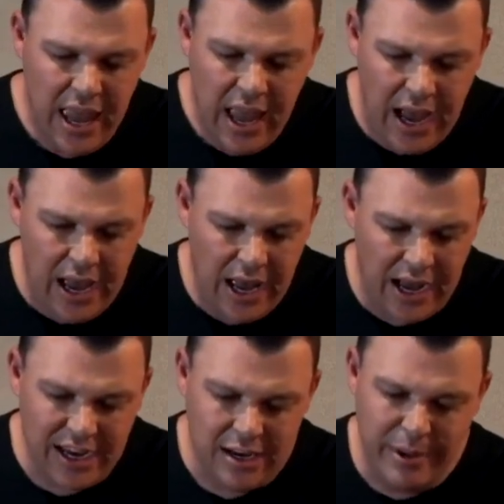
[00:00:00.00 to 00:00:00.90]
I
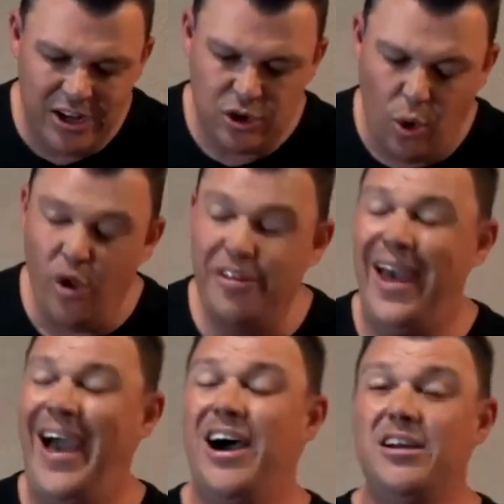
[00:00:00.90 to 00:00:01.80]
can imagine all the
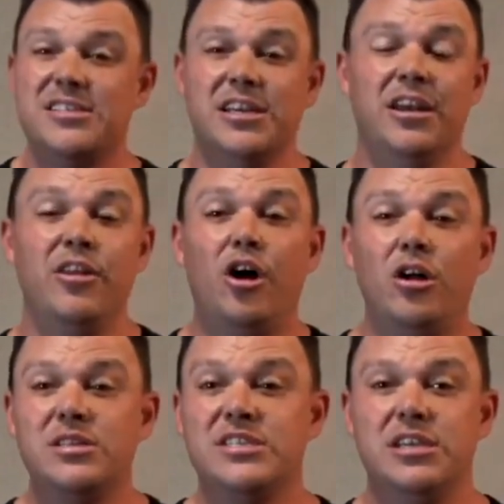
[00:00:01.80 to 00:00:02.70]
housing in the
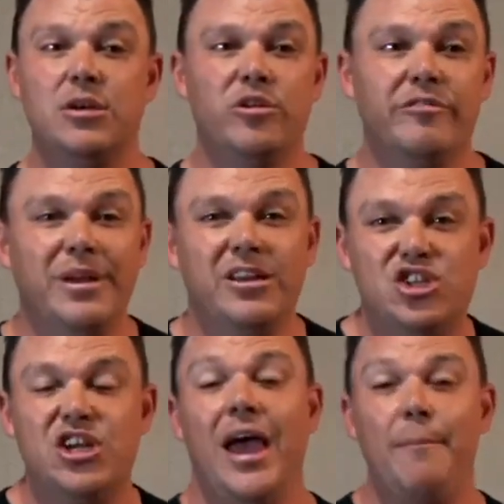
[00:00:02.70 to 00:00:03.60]
whole city would have been
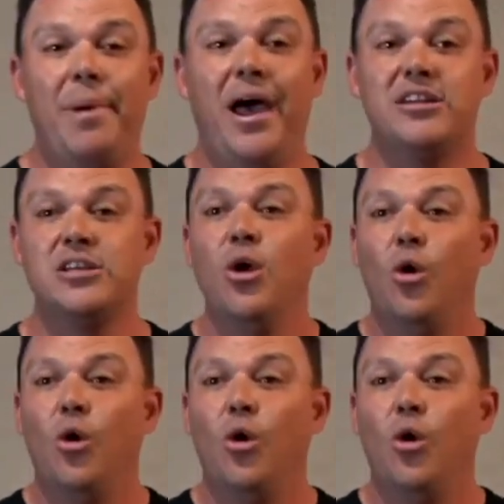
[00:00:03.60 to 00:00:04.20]
jam-packed